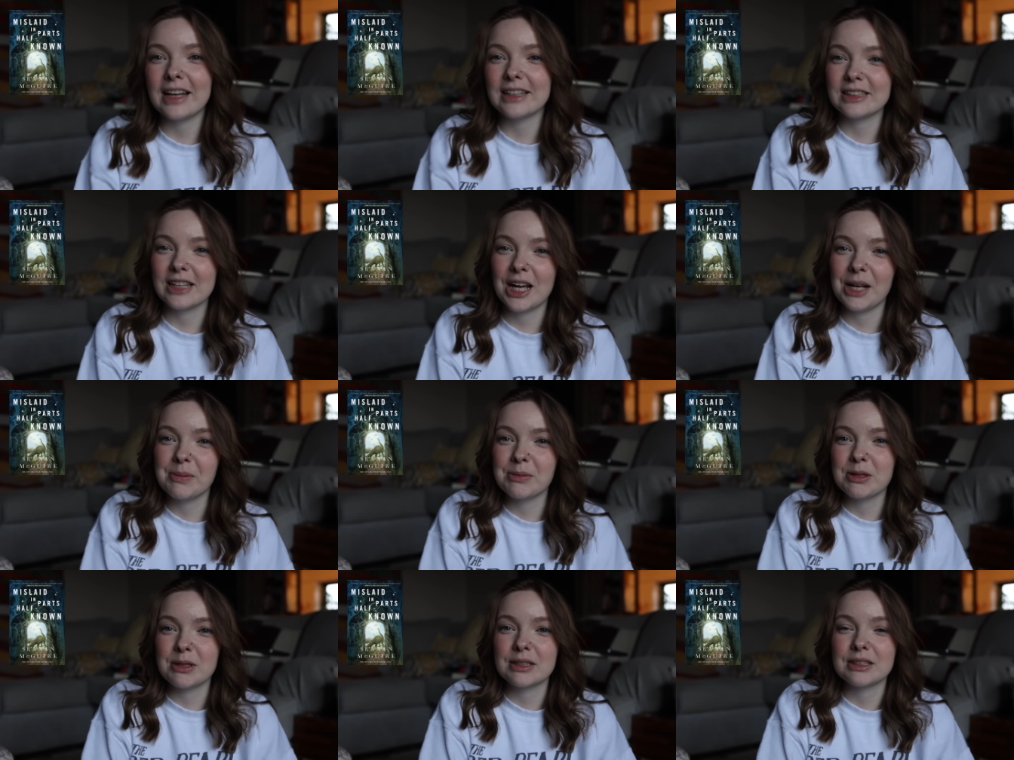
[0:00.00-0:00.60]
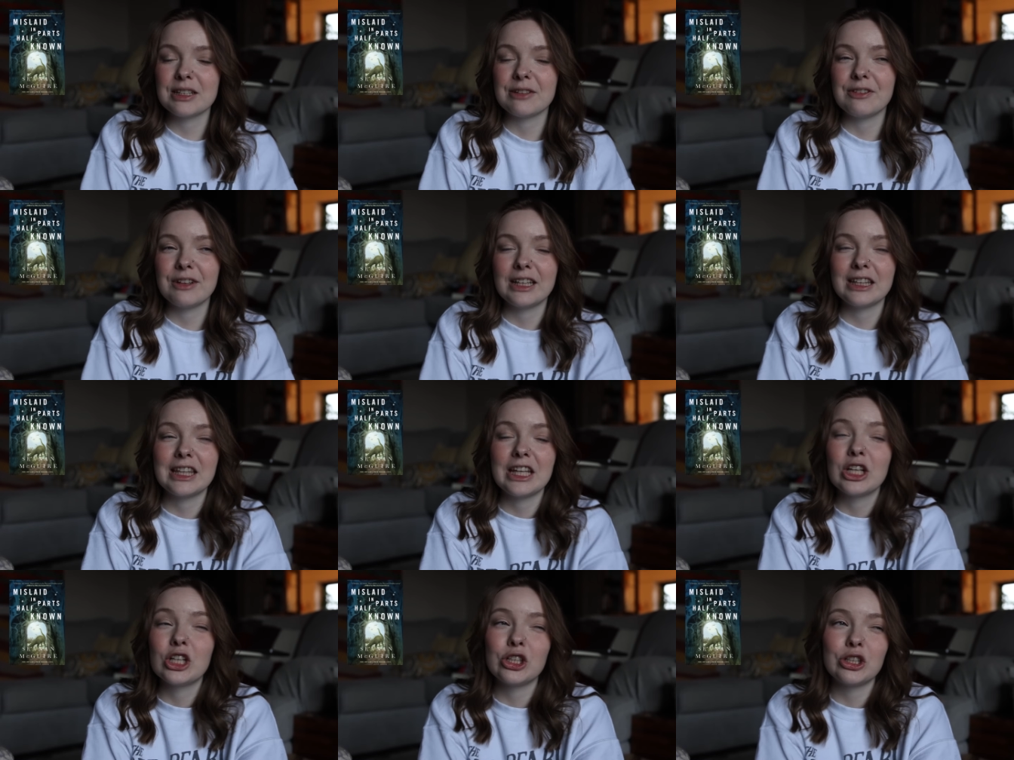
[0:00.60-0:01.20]
at times because I feel
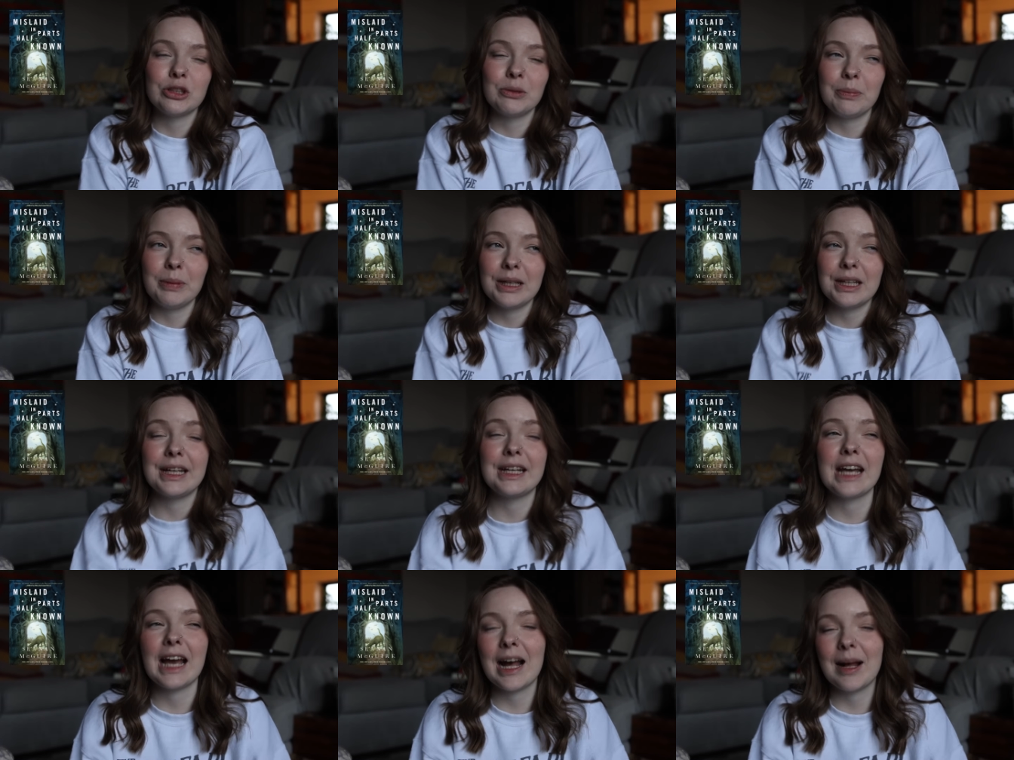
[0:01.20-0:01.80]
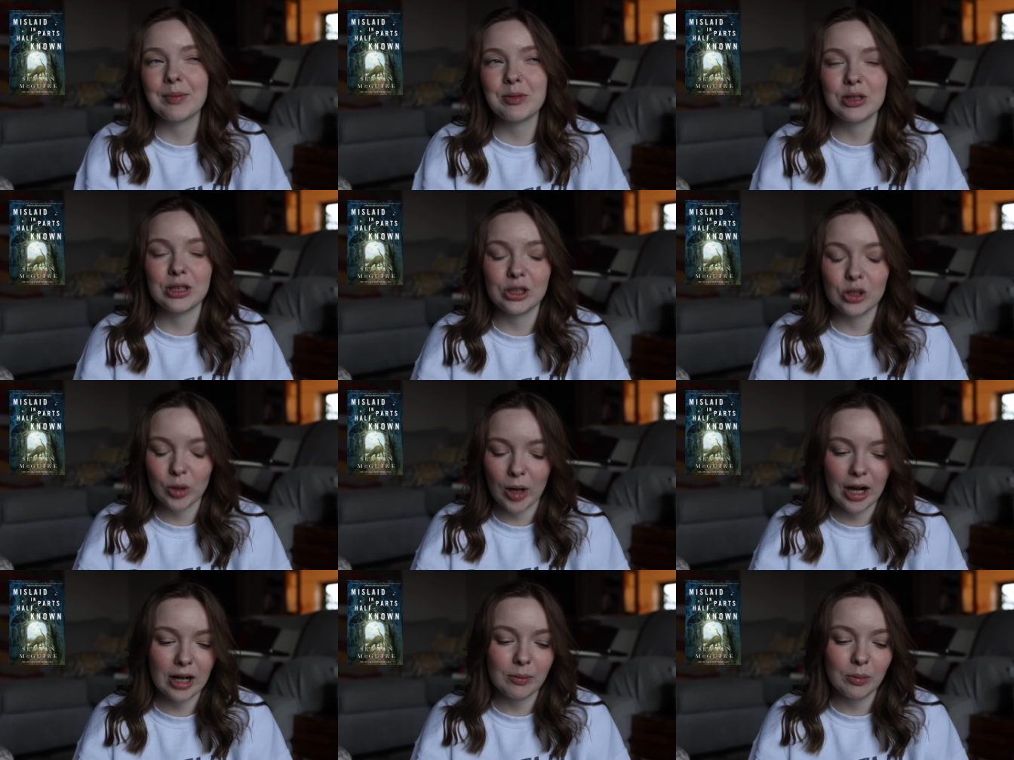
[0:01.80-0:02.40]
like they could be like absolutely
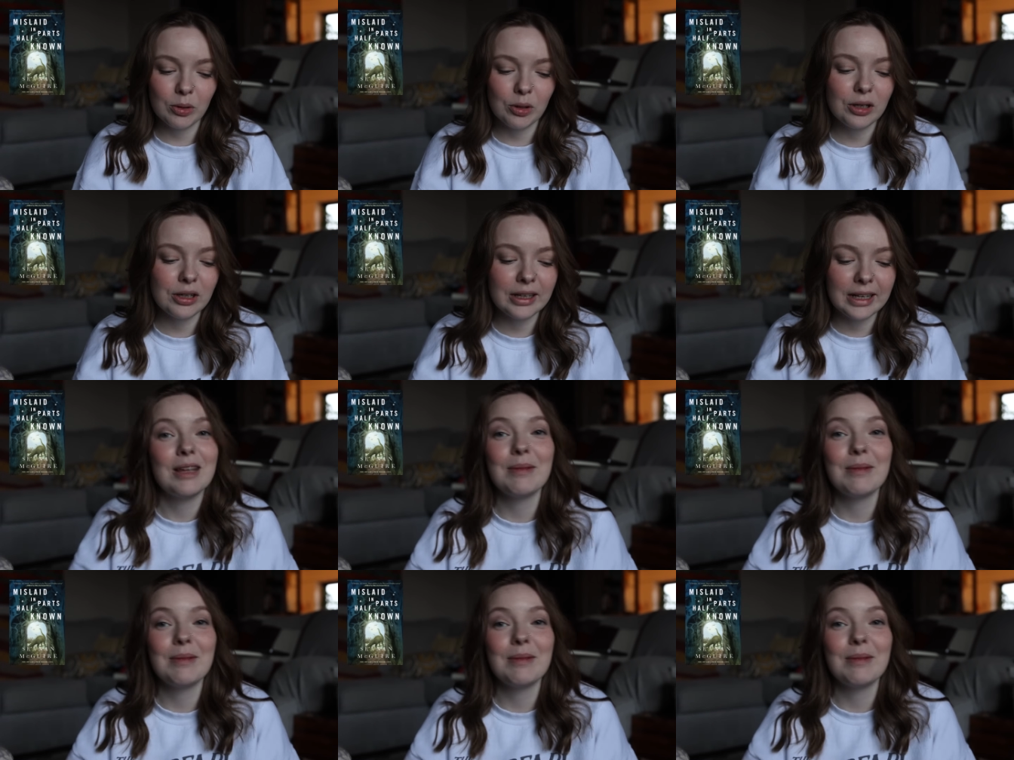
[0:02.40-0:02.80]
incredible.